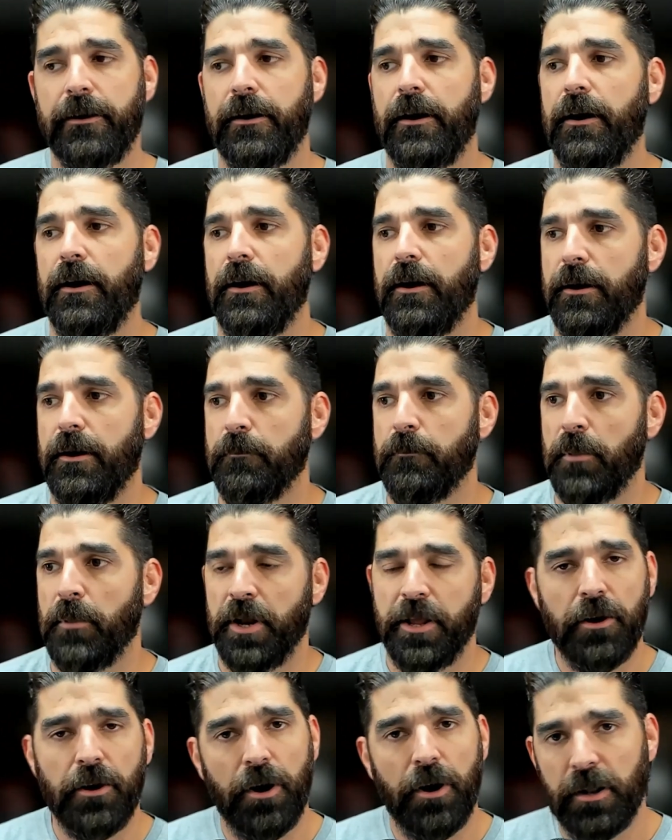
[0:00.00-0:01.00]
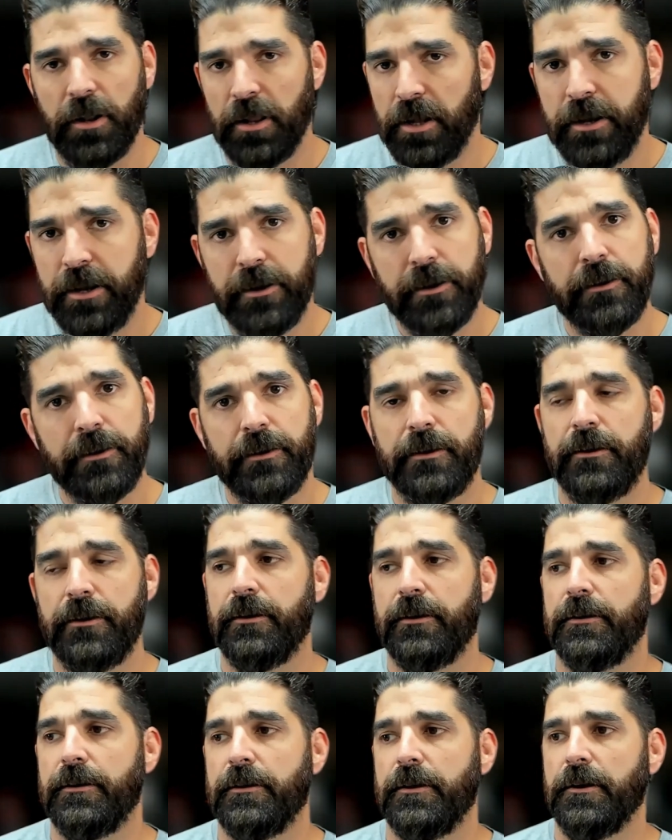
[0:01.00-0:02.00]
moneyaholic,
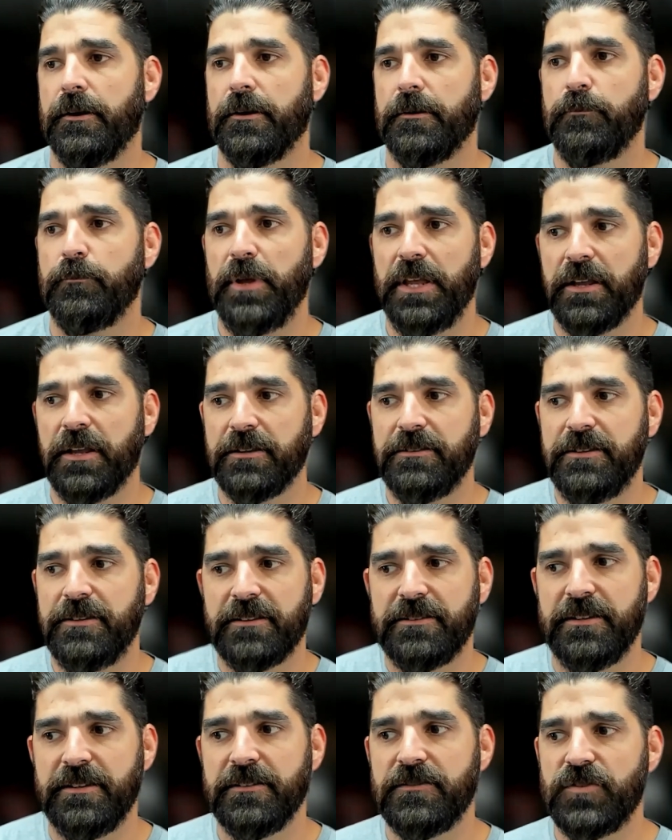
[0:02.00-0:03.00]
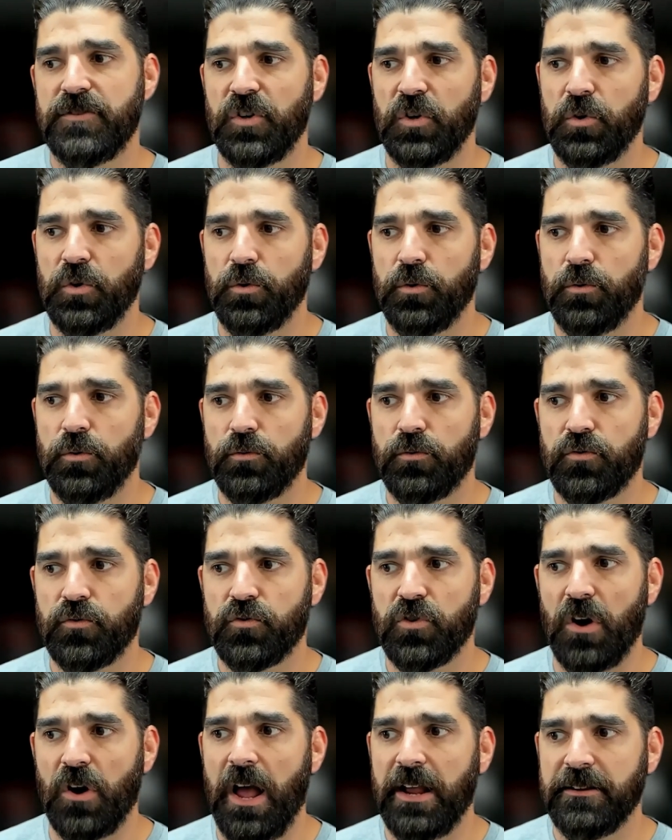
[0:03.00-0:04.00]
being addicted to
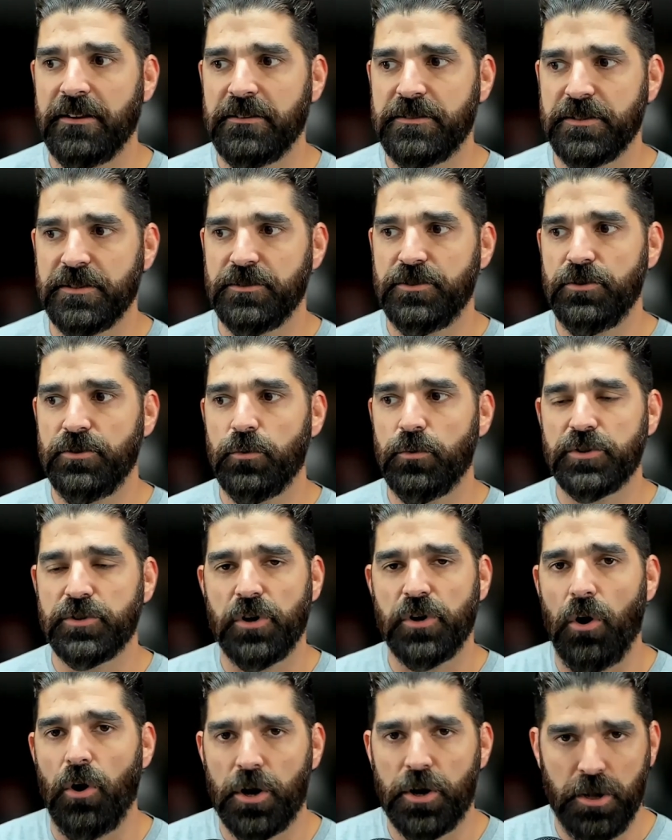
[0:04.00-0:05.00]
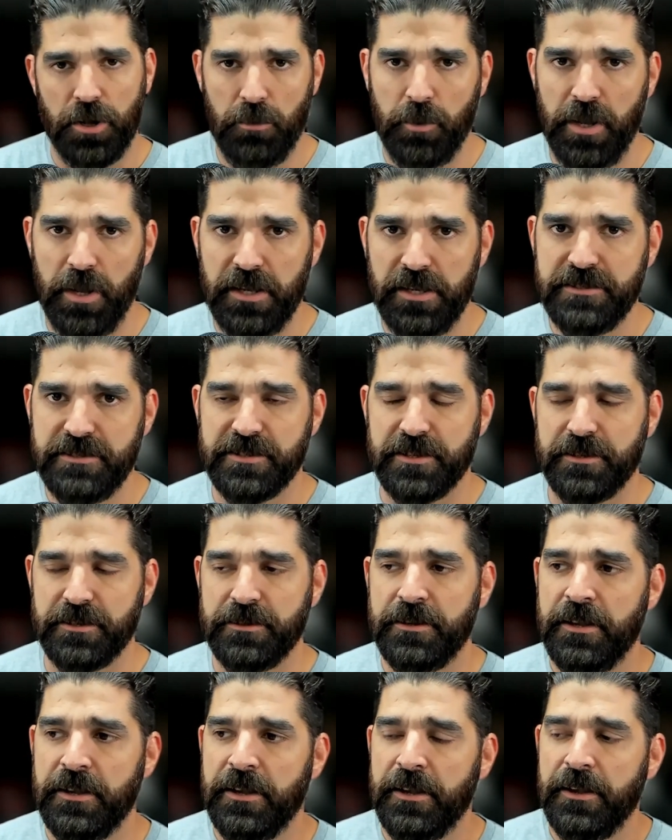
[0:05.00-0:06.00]
trying to do what's hard always. And
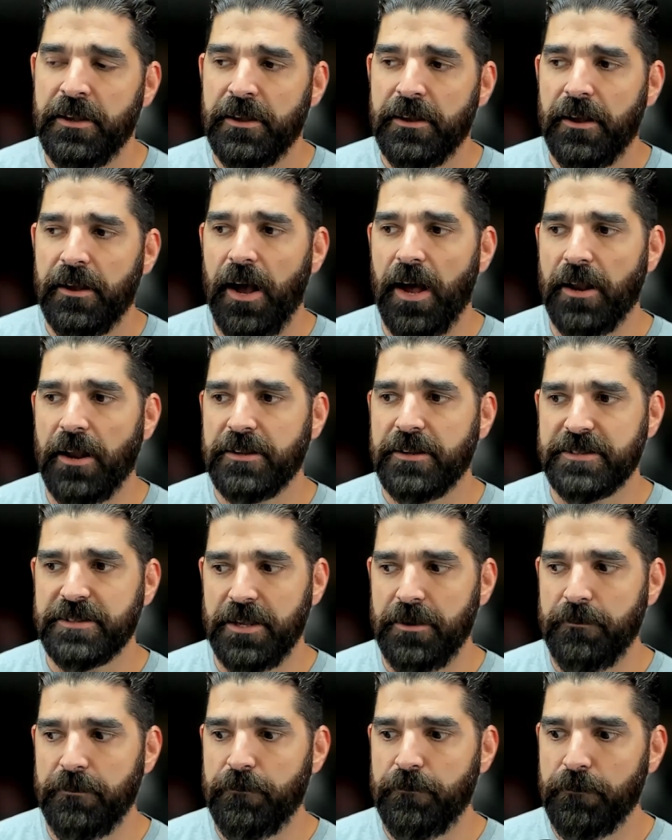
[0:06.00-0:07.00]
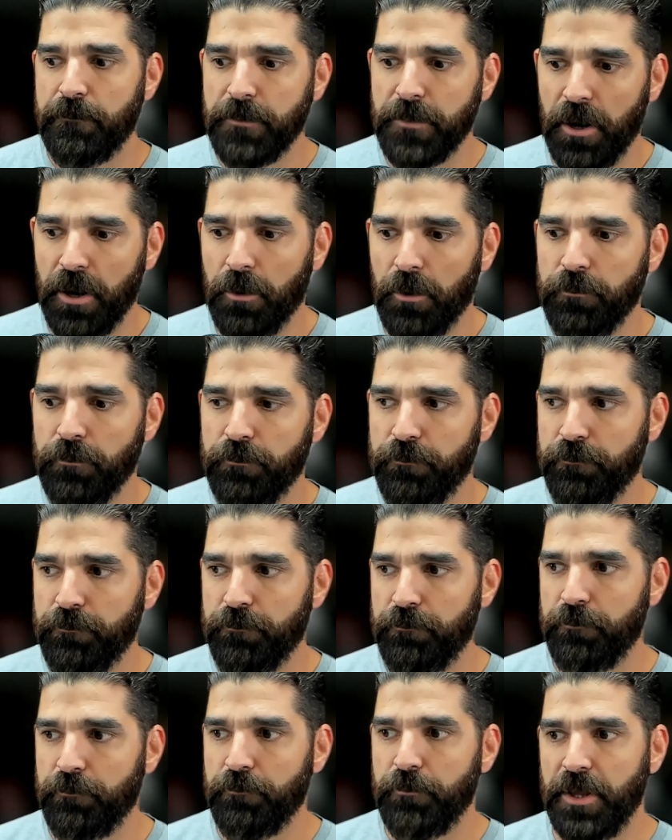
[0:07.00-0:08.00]
honestly,
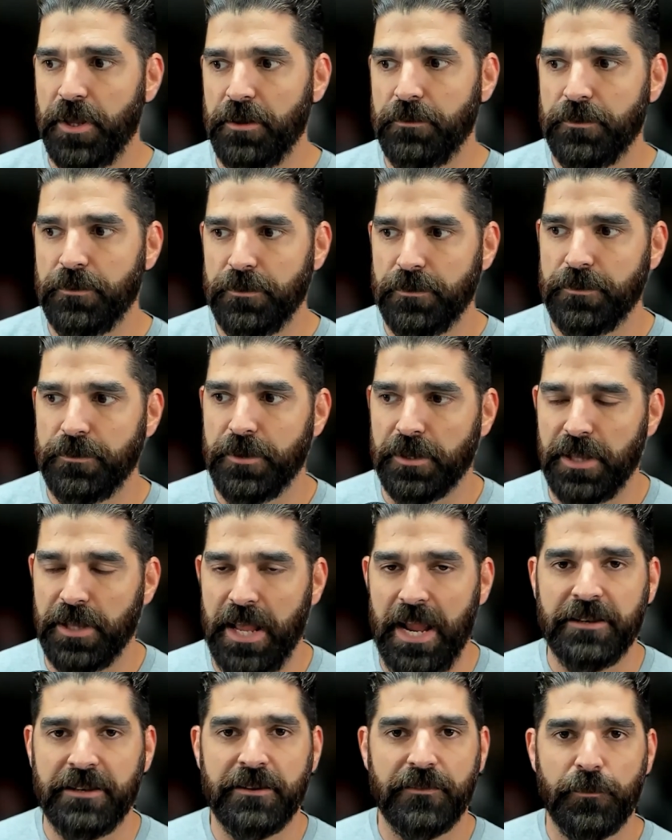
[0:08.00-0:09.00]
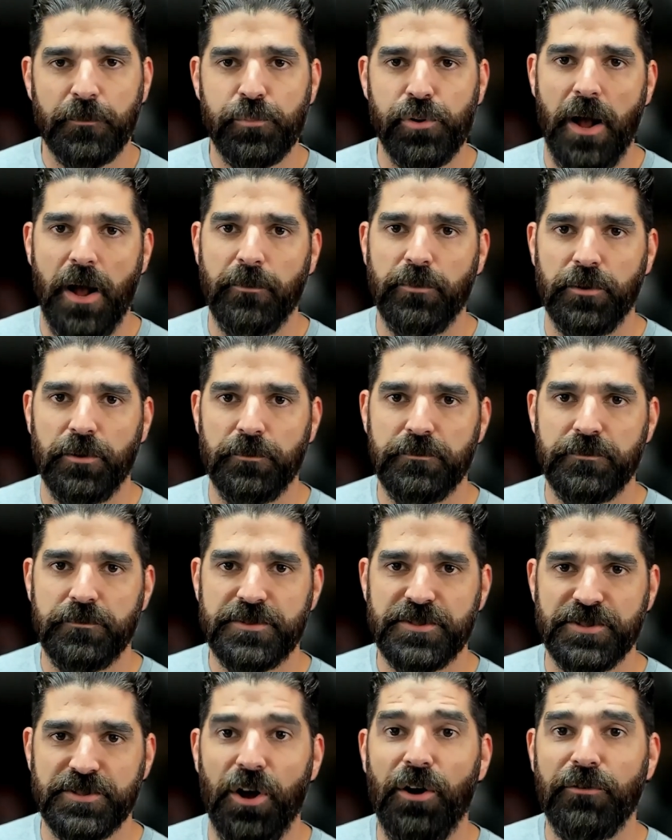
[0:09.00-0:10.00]
in the land of the problem
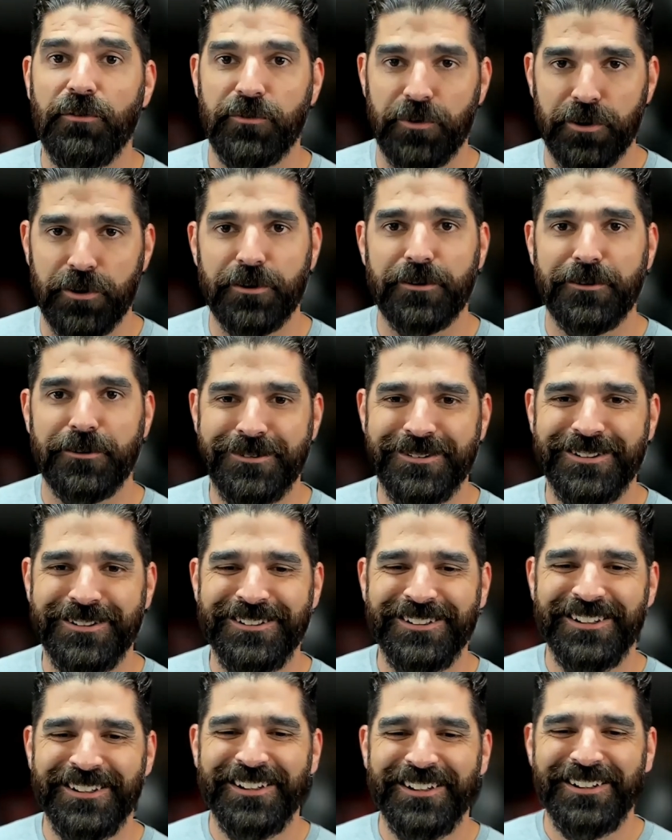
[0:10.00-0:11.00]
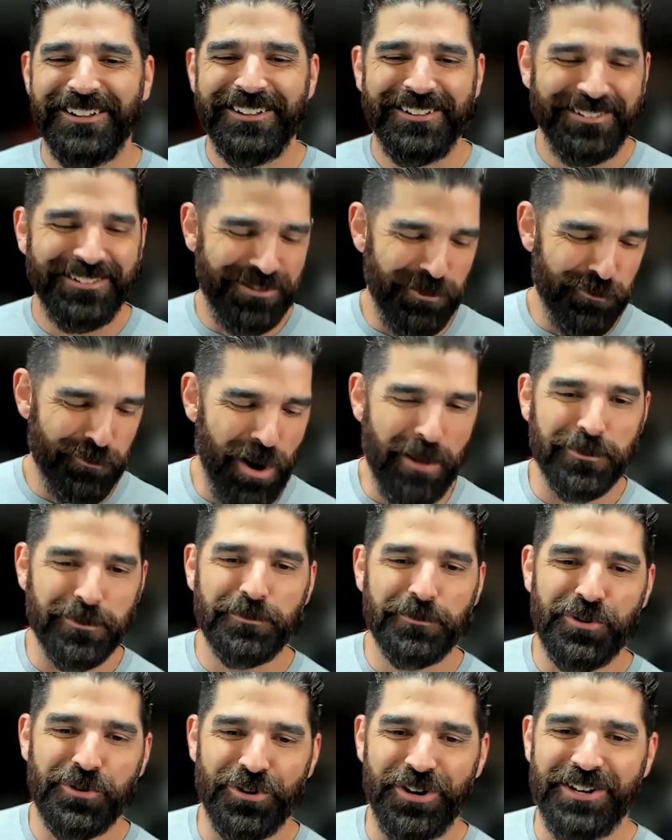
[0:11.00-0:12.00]
solver, the
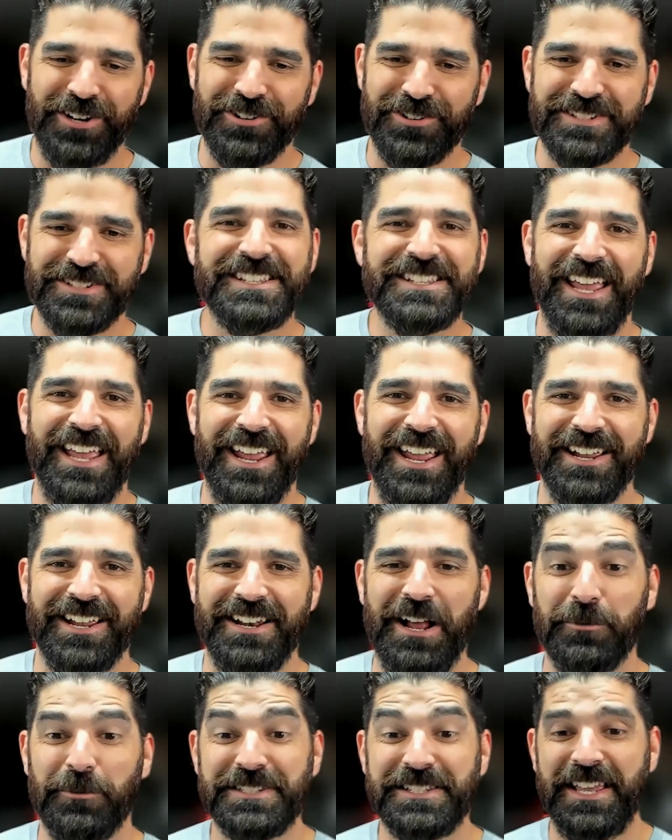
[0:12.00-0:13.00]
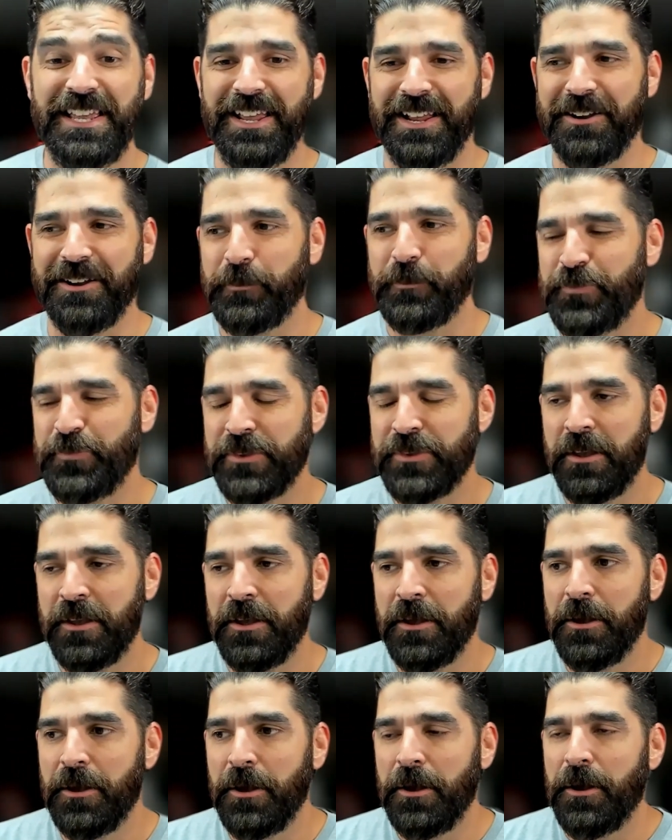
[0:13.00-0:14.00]
problem creator is king, and I was king.
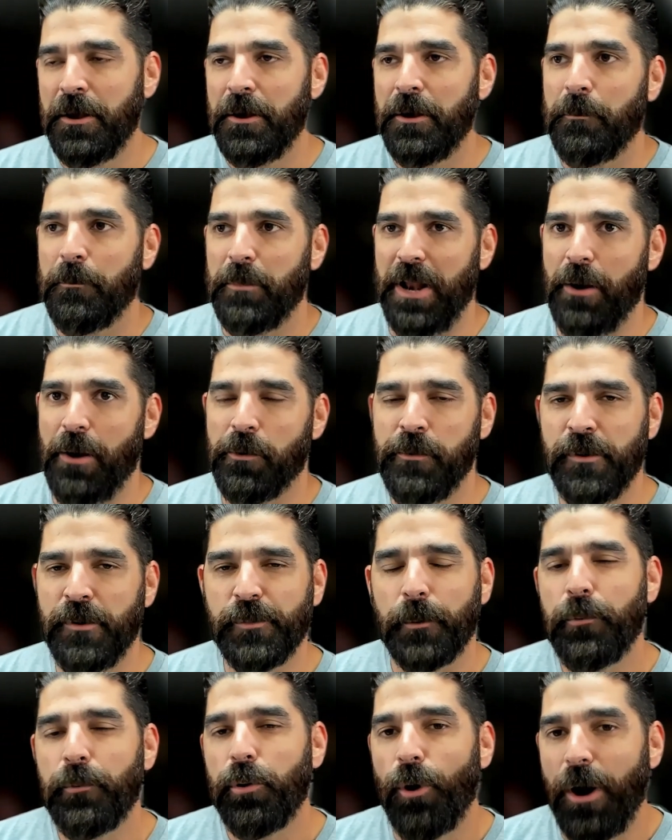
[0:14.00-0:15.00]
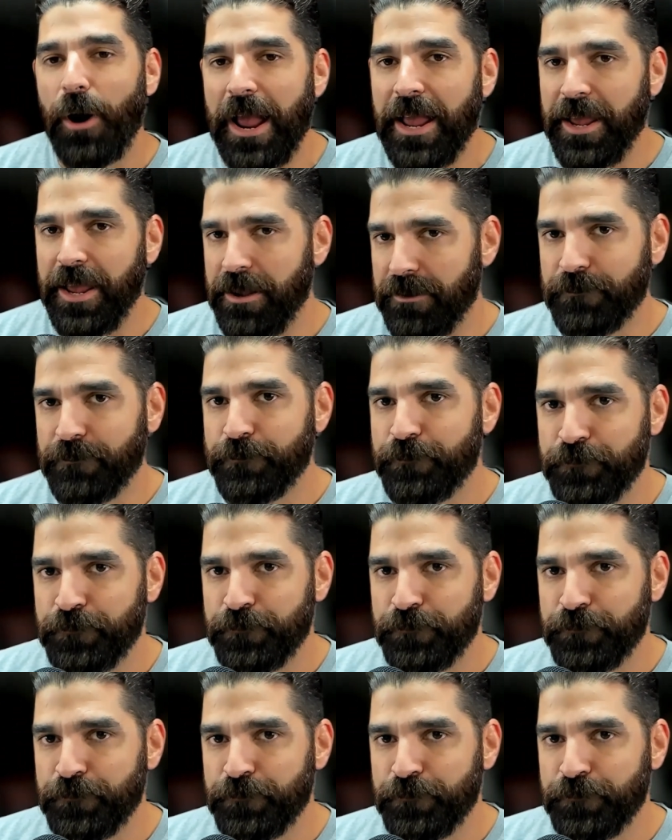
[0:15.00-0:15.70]
But I remember praying